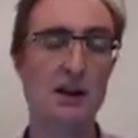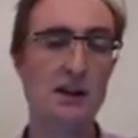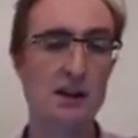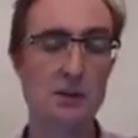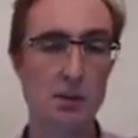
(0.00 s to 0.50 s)

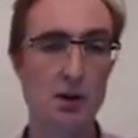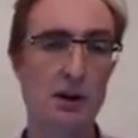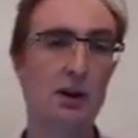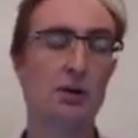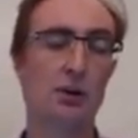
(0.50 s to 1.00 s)
That's a
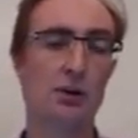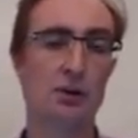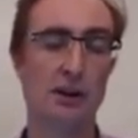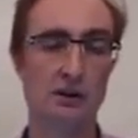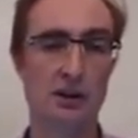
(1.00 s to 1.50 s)
blocking call,
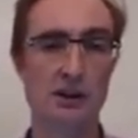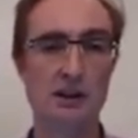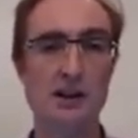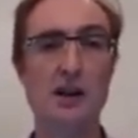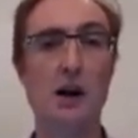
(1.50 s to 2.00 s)
so that really
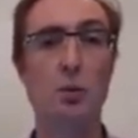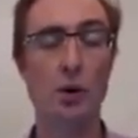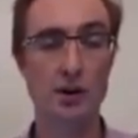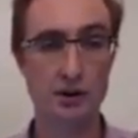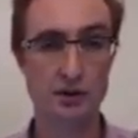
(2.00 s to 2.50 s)
says I
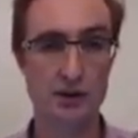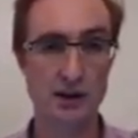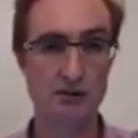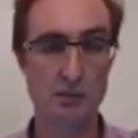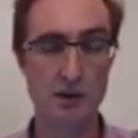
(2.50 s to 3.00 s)
want to
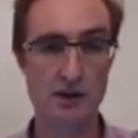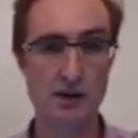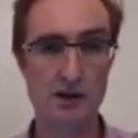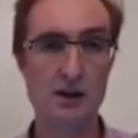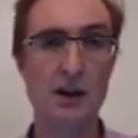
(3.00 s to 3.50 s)
receive a
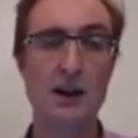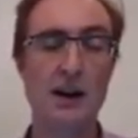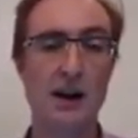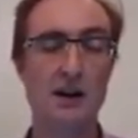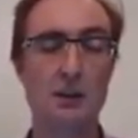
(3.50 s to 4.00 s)
message,
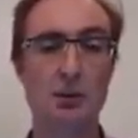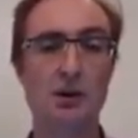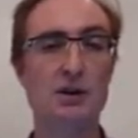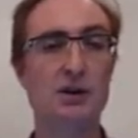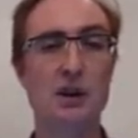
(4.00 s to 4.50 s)
and the
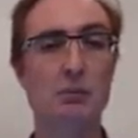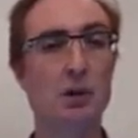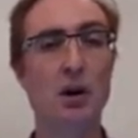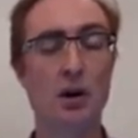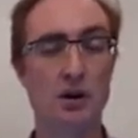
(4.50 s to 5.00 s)
process then
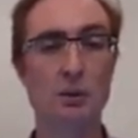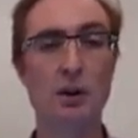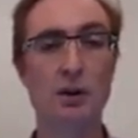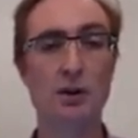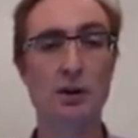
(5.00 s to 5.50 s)
blocks while
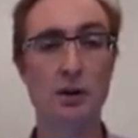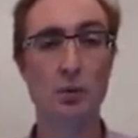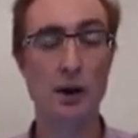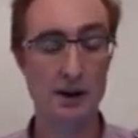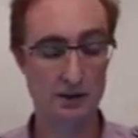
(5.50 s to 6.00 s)
the kernel
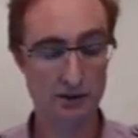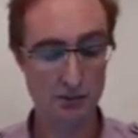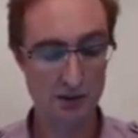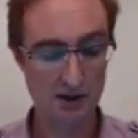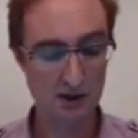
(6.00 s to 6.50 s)
waits for a
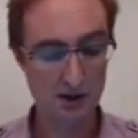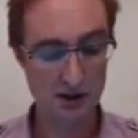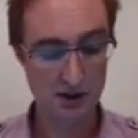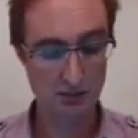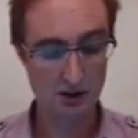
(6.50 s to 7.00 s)
message
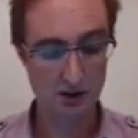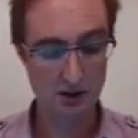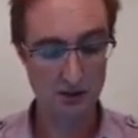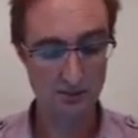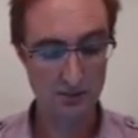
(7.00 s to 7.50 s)
to come along.